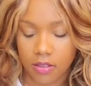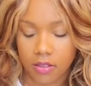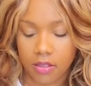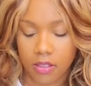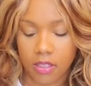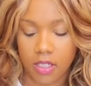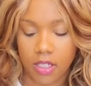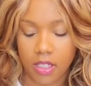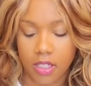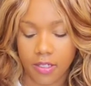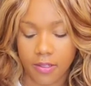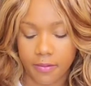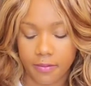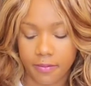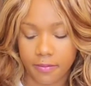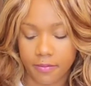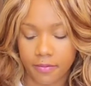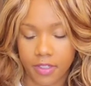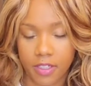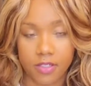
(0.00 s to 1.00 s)
Yeah,
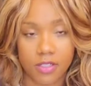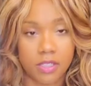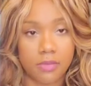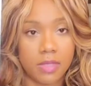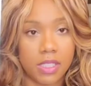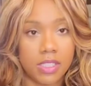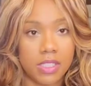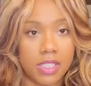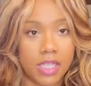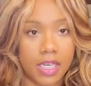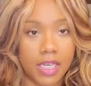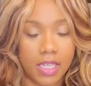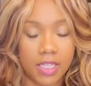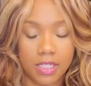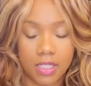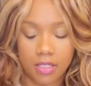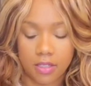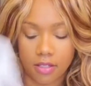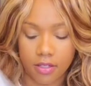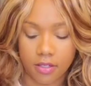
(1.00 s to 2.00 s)
there's some
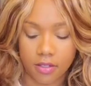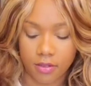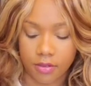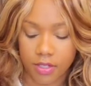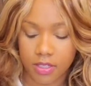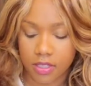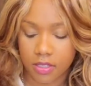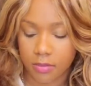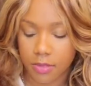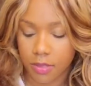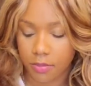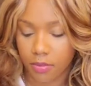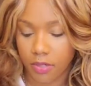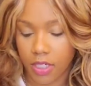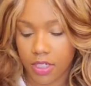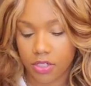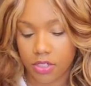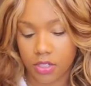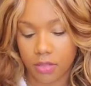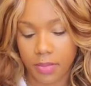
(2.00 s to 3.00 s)
anxiety though and some
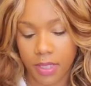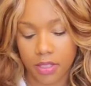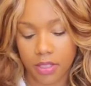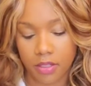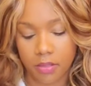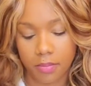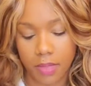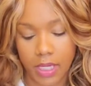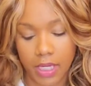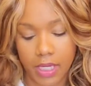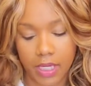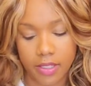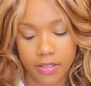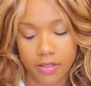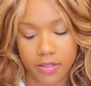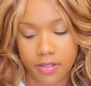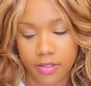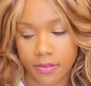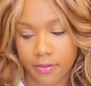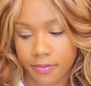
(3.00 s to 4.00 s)
depression about the
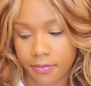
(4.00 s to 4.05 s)
past.